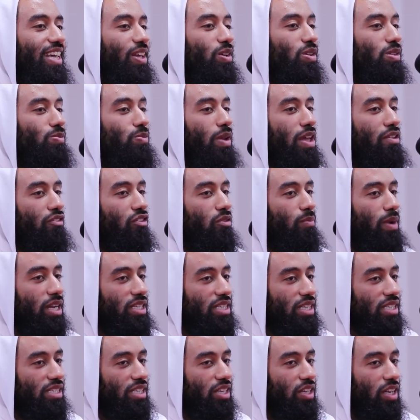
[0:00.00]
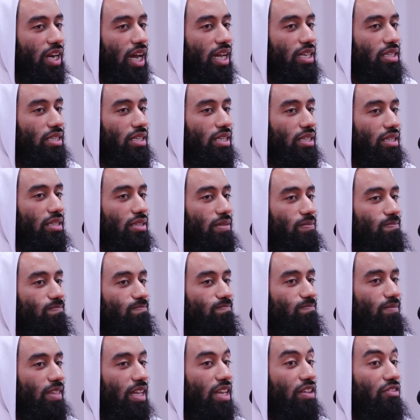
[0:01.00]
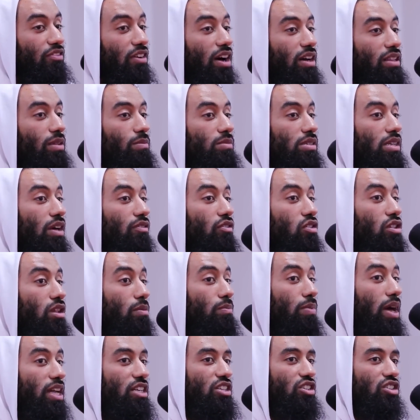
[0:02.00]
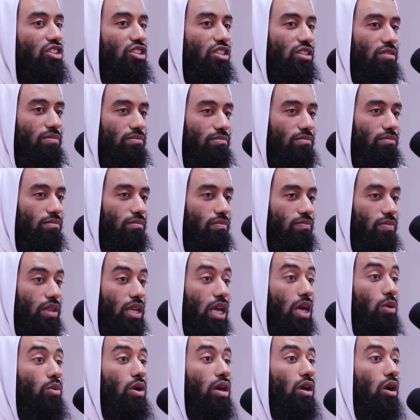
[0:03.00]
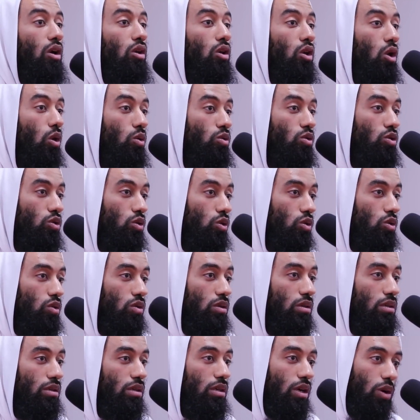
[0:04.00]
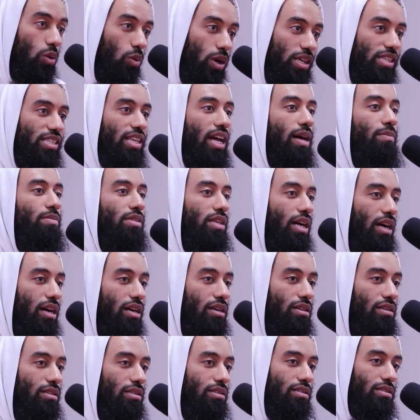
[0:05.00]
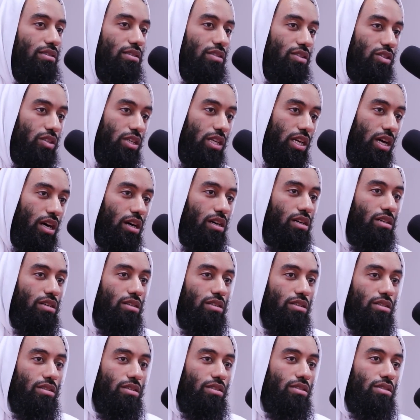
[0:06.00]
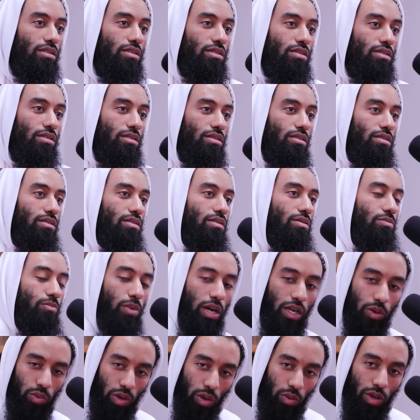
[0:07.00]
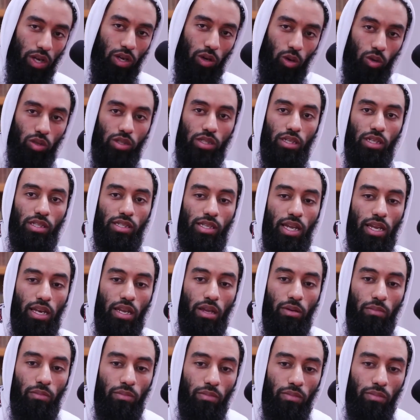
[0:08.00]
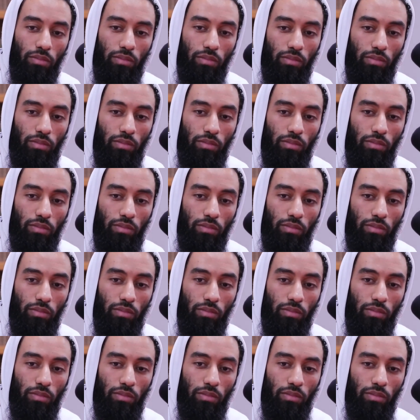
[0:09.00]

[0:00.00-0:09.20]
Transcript: He was playing for Manchester United and he found himself on the bench. He went on loan to West Ham, sah? To here. By the way, are we close to the stadium?